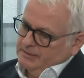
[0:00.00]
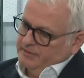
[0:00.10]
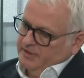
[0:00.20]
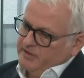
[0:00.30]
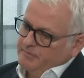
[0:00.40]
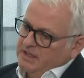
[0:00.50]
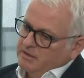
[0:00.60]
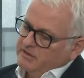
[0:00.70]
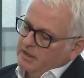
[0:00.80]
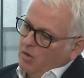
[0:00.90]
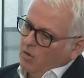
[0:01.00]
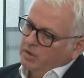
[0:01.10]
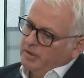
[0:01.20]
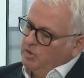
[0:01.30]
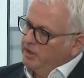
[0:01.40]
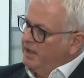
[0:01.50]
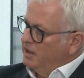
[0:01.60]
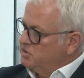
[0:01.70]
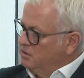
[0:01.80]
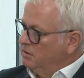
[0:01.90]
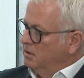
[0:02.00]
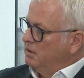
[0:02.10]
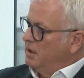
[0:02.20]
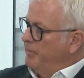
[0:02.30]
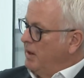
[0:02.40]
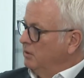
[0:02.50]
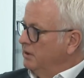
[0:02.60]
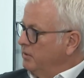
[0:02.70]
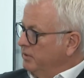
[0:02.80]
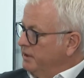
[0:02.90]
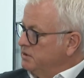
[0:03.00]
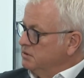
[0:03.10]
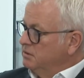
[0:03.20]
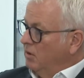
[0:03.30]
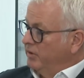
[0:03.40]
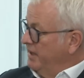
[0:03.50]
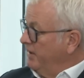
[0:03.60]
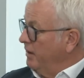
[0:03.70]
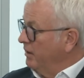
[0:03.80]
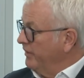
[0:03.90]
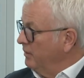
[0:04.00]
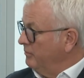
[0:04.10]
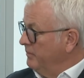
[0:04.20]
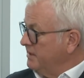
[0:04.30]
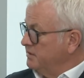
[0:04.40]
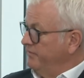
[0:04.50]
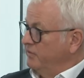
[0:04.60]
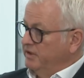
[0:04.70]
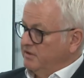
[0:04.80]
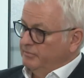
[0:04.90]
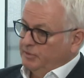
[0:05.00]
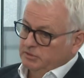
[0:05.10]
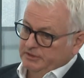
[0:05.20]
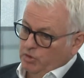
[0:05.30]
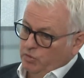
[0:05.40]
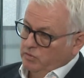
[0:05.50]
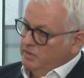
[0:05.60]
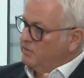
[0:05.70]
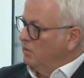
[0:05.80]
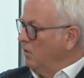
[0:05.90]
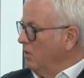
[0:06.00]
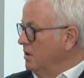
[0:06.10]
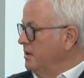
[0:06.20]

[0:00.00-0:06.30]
this means that all communication about liquidation or any other matter, for example, loans or